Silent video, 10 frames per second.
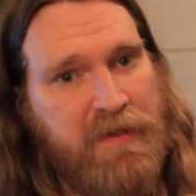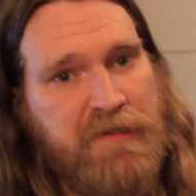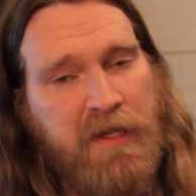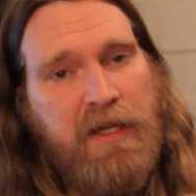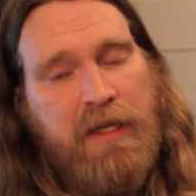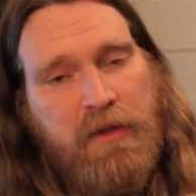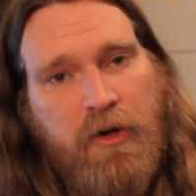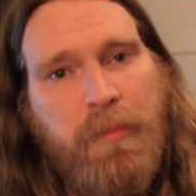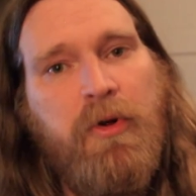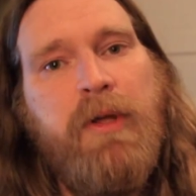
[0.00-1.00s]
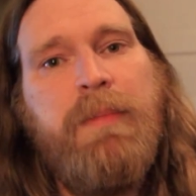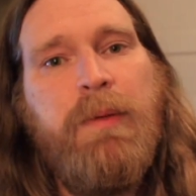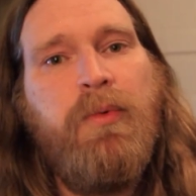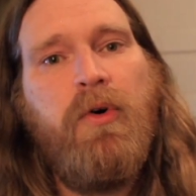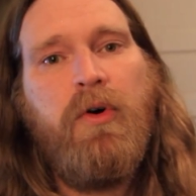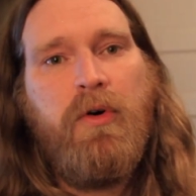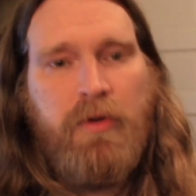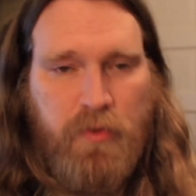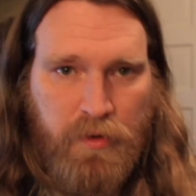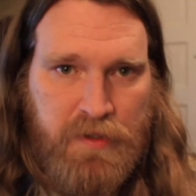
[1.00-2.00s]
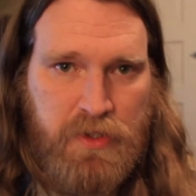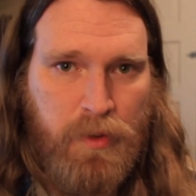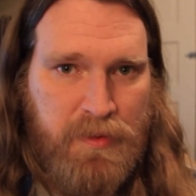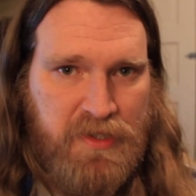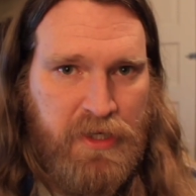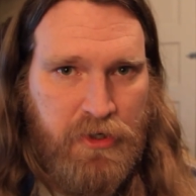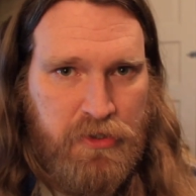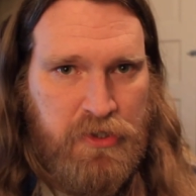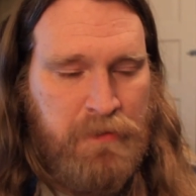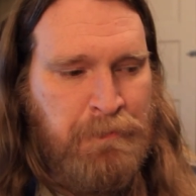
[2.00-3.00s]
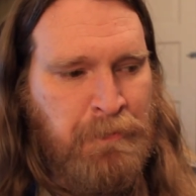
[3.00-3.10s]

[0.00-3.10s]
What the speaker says: the city that are pulling people toward these urban centers.